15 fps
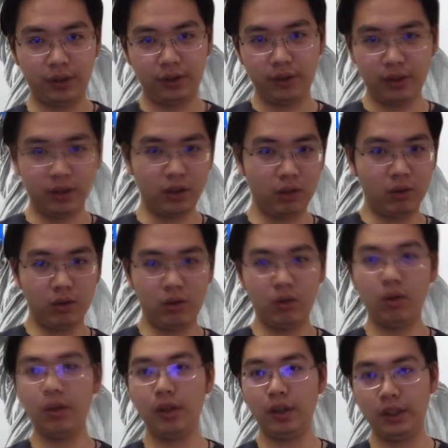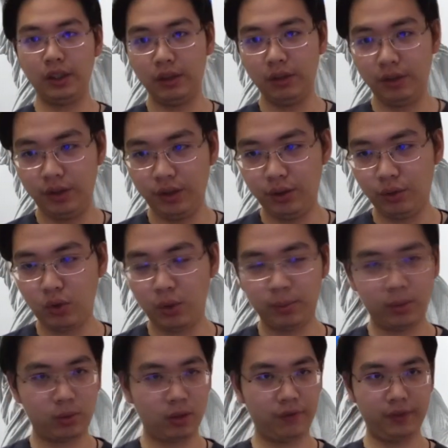security law or the new
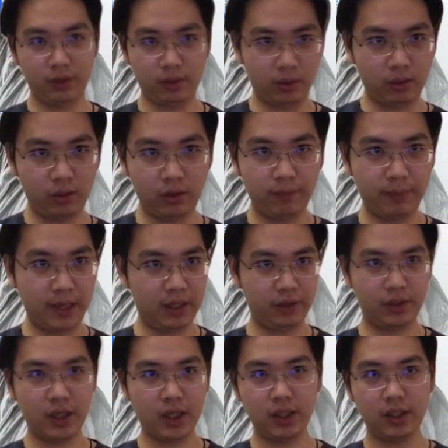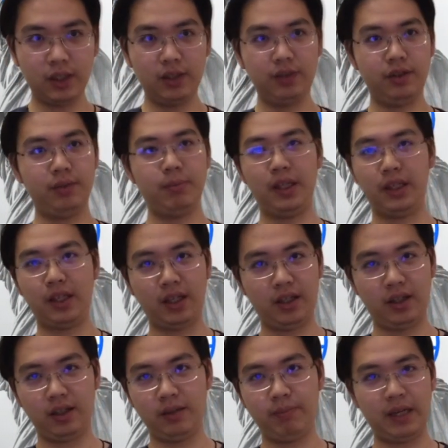cryptography law of mainland China is
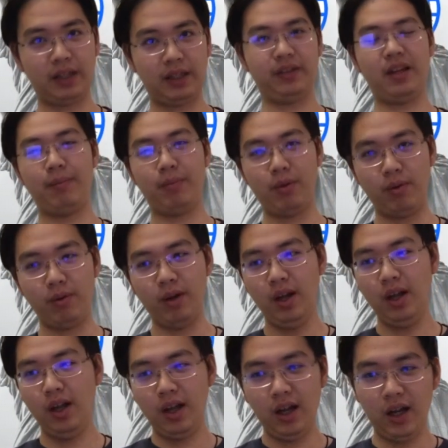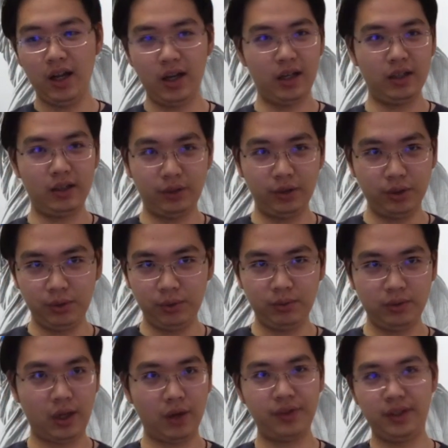making a bad example uh, to
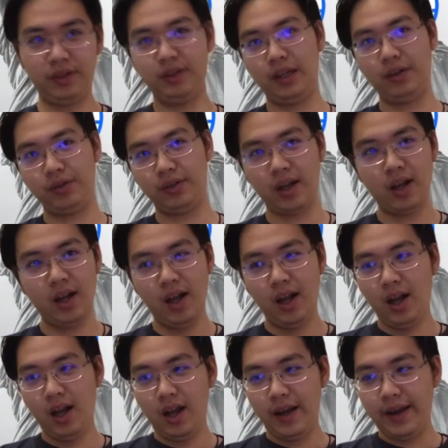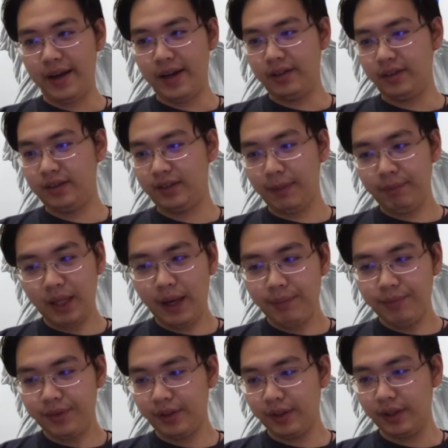Southeast Asia. And
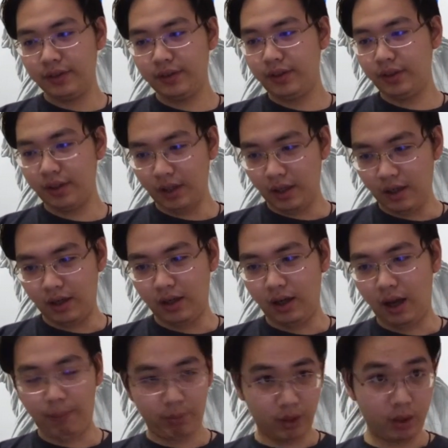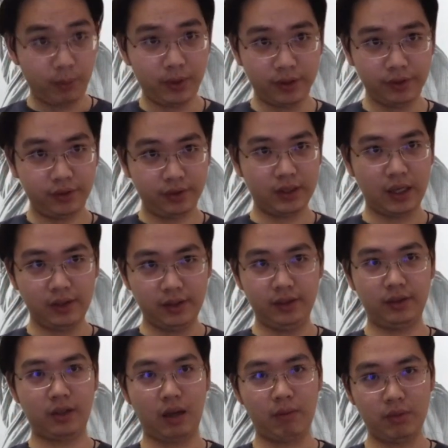sometimes it's uh, on purpose that
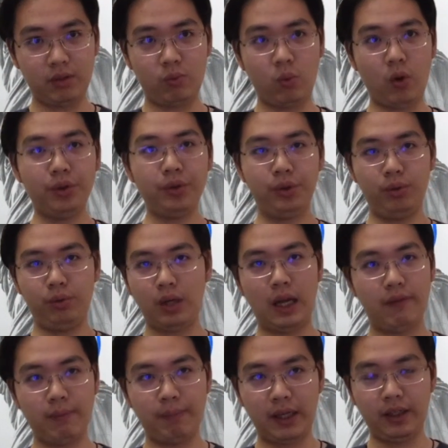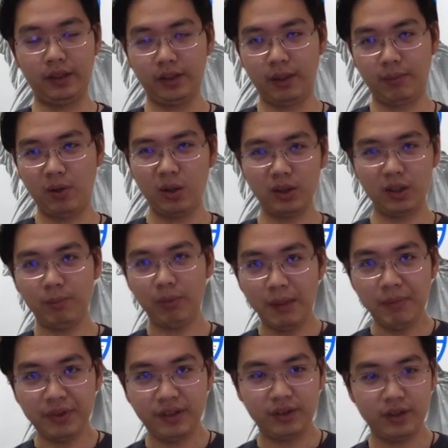these governments want to have a bad example, or
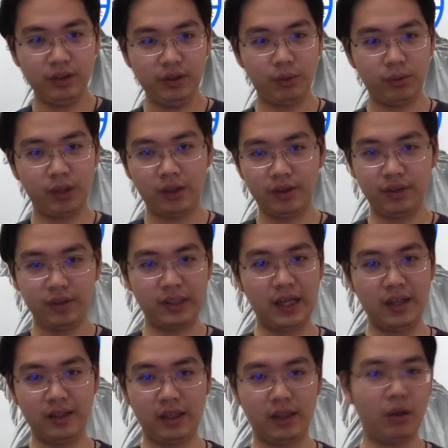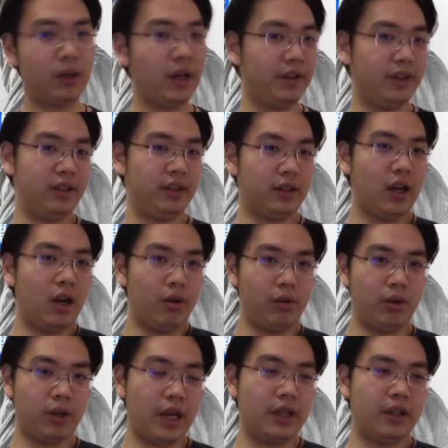sometimes they just don't understand that. Okay, they think,
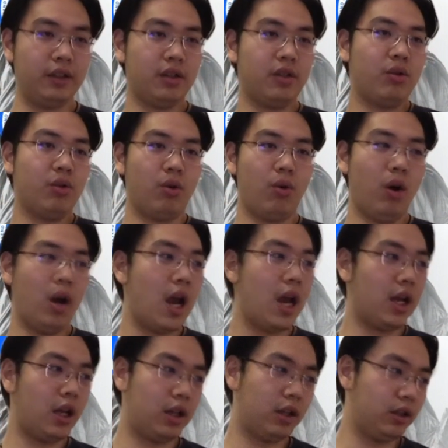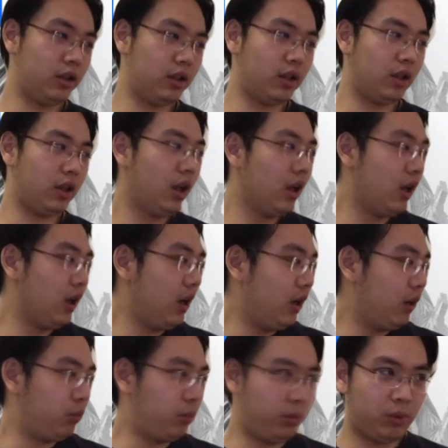oh, okay, this is cool, and uh,
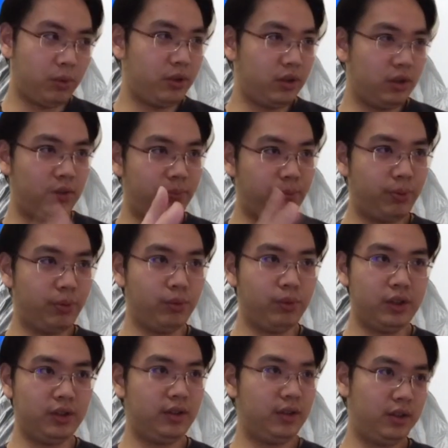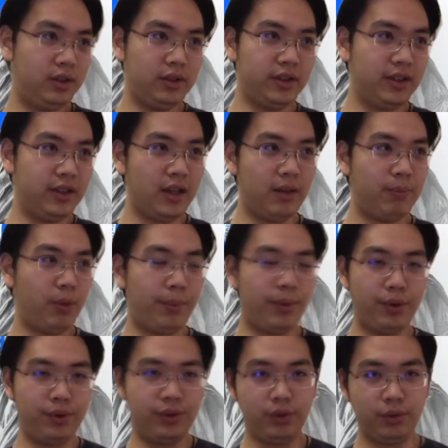we will just put this uh,
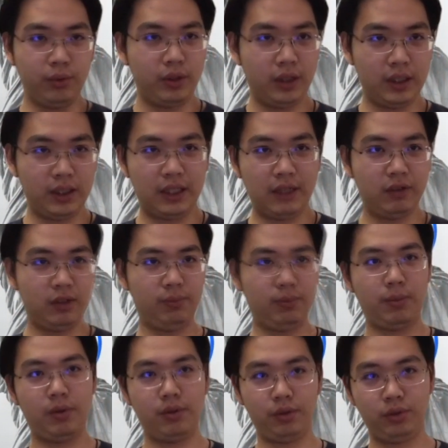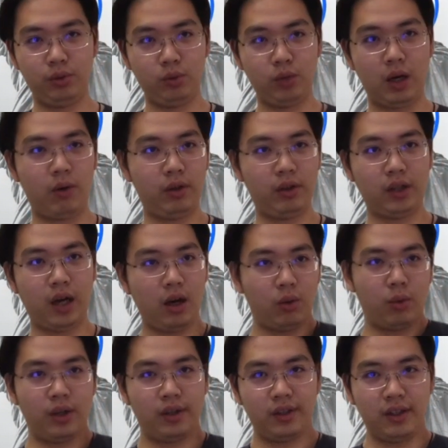proposal and give this proposal to our
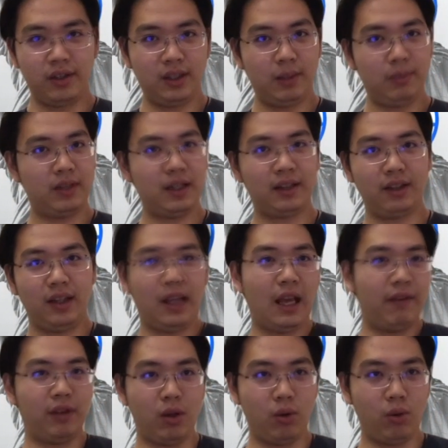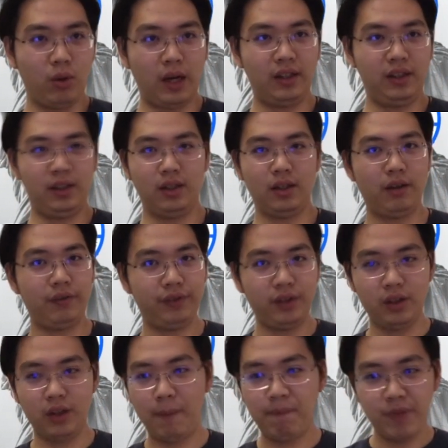Congress, and it seems like they have no idea of
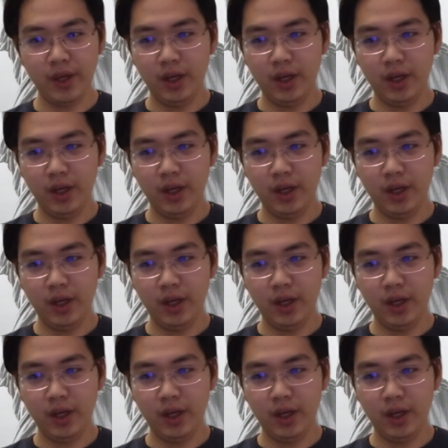the